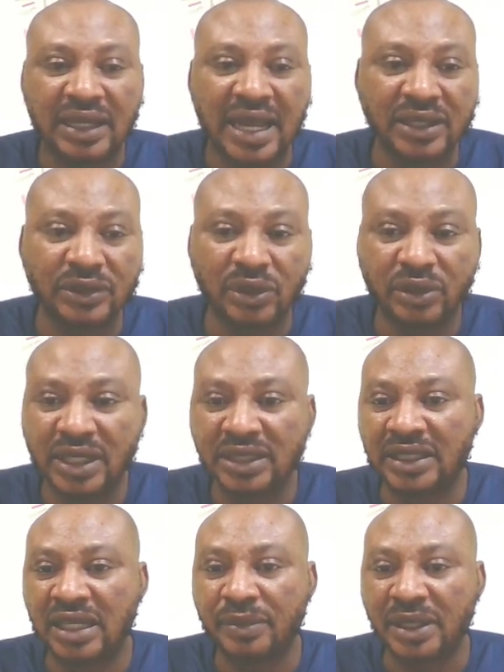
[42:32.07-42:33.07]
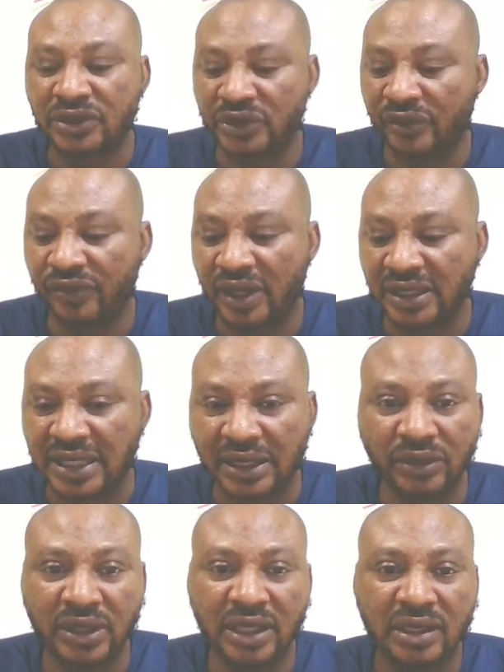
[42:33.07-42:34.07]
how to connect them and stuff like that.
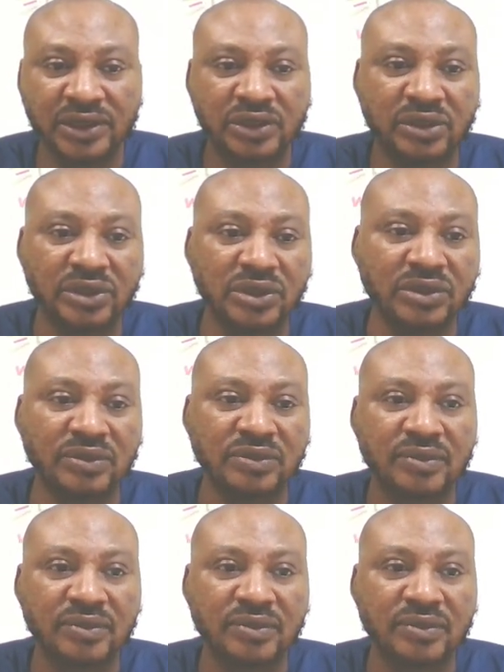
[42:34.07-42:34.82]
Okay, let's continue.